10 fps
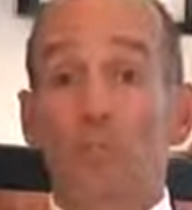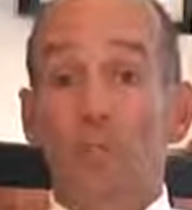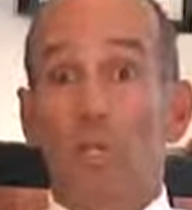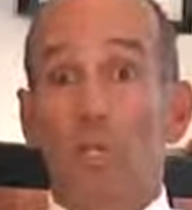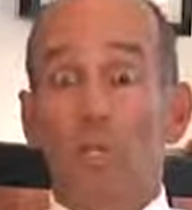
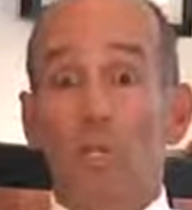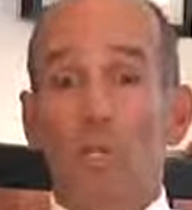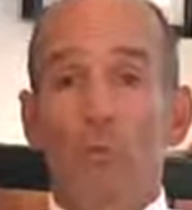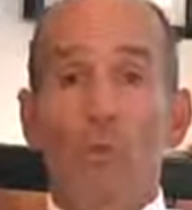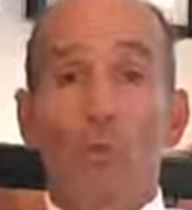GMO
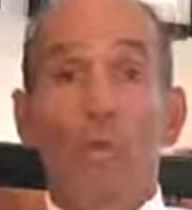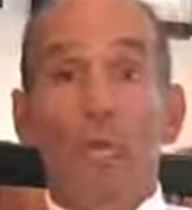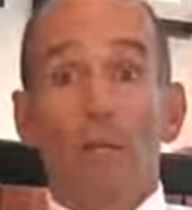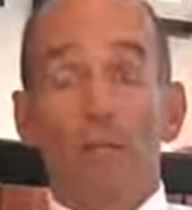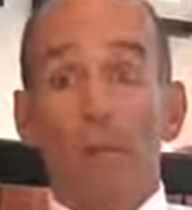food. So
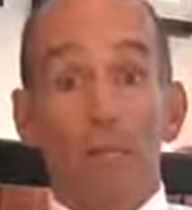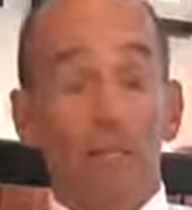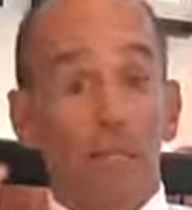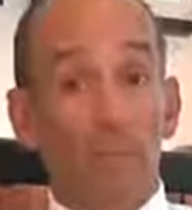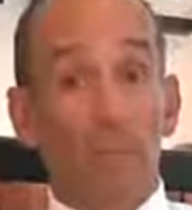
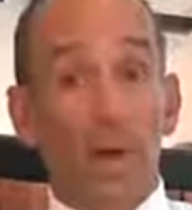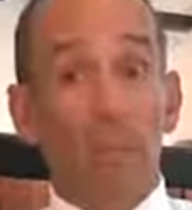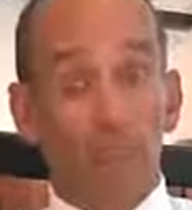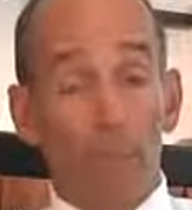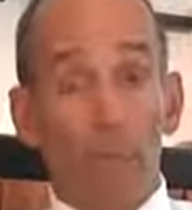that's
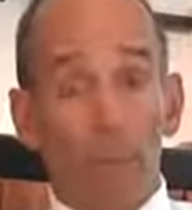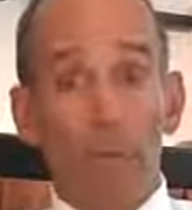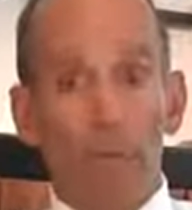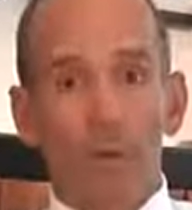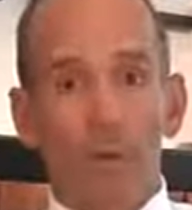probably the
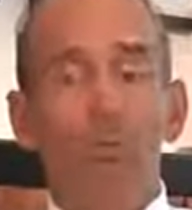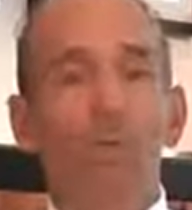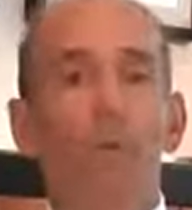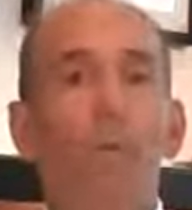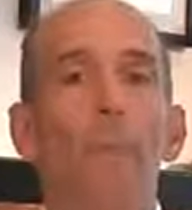primary
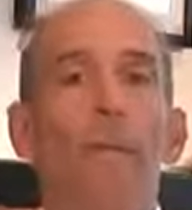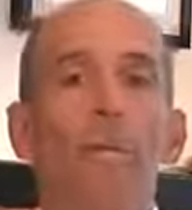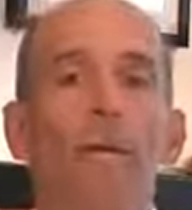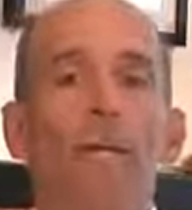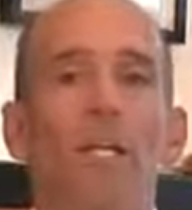issue.
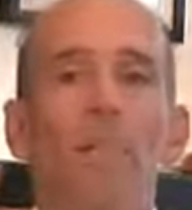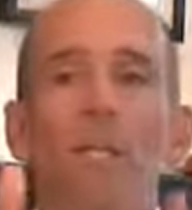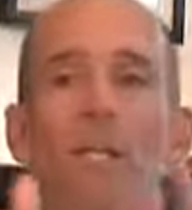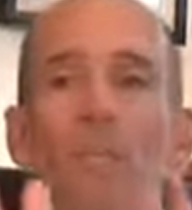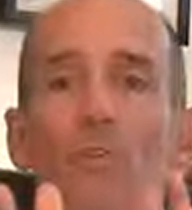But
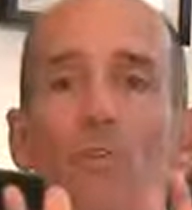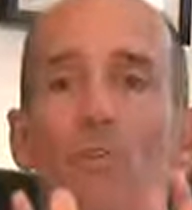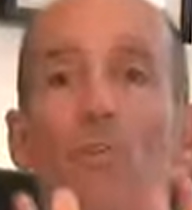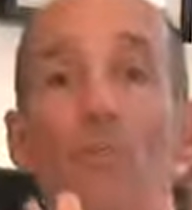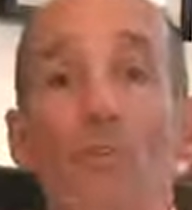even if you
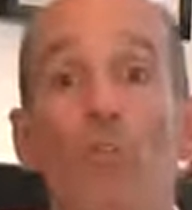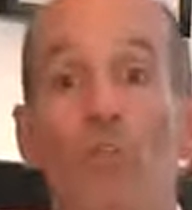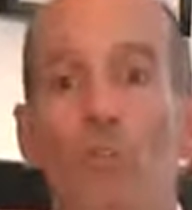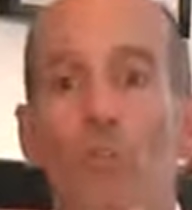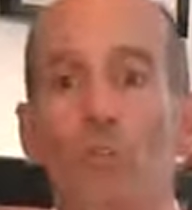were fortunate
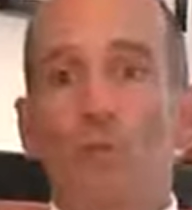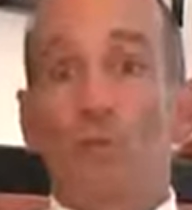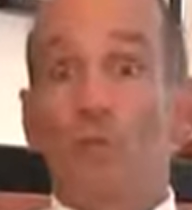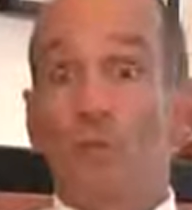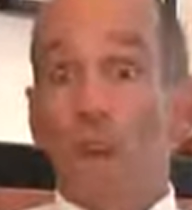enough to choose
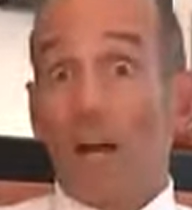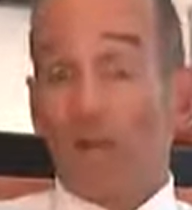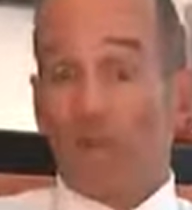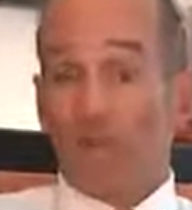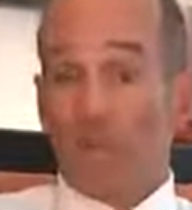the
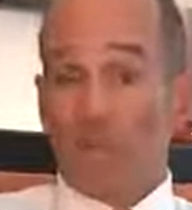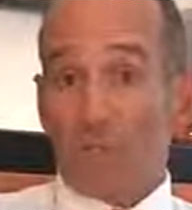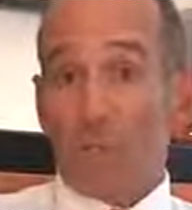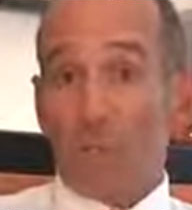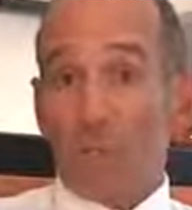5% or
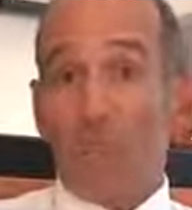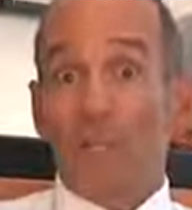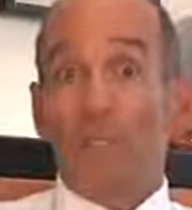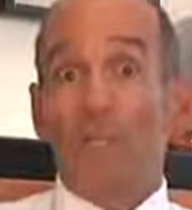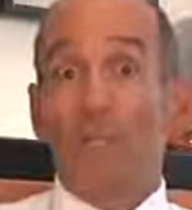so of soy
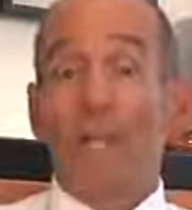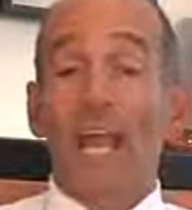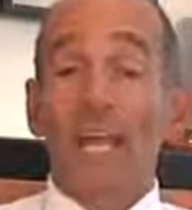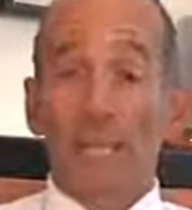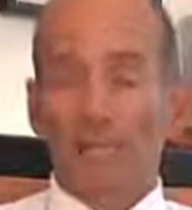that is
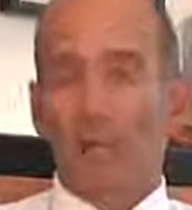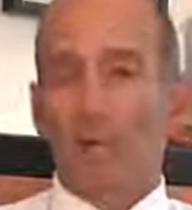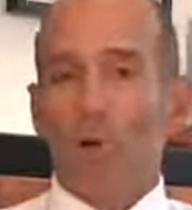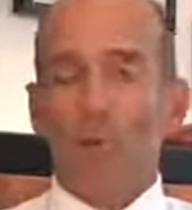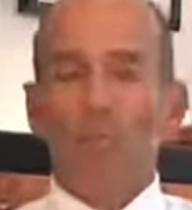organically
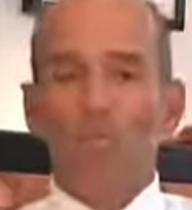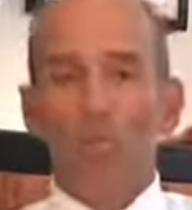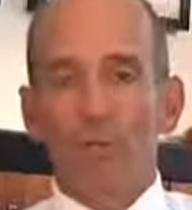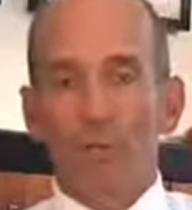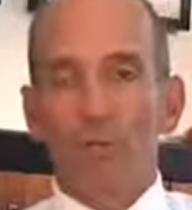grown, there's
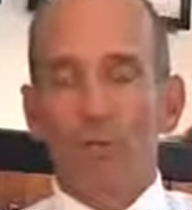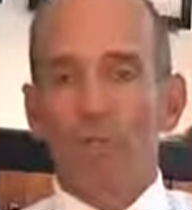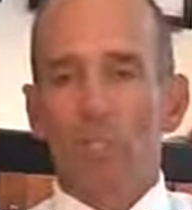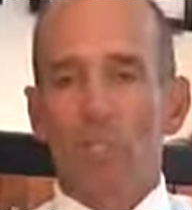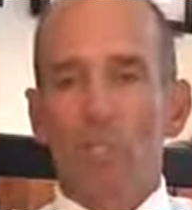still
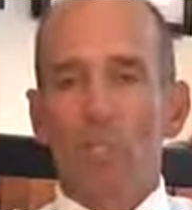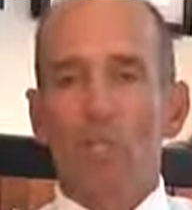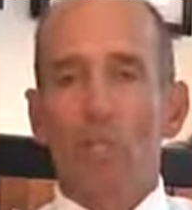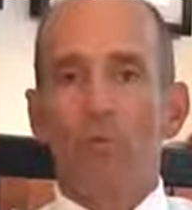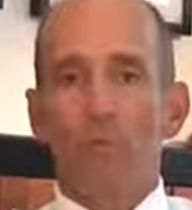concerns, and let me
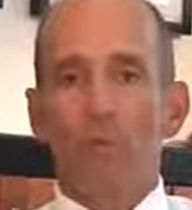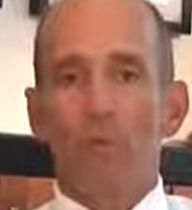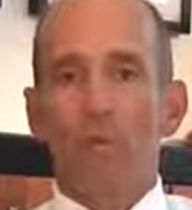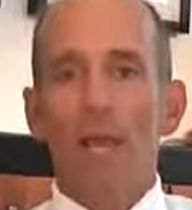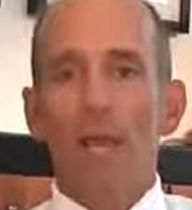review those
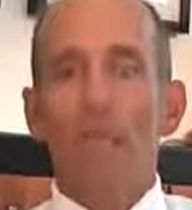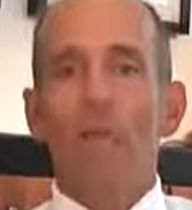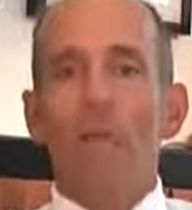with you now.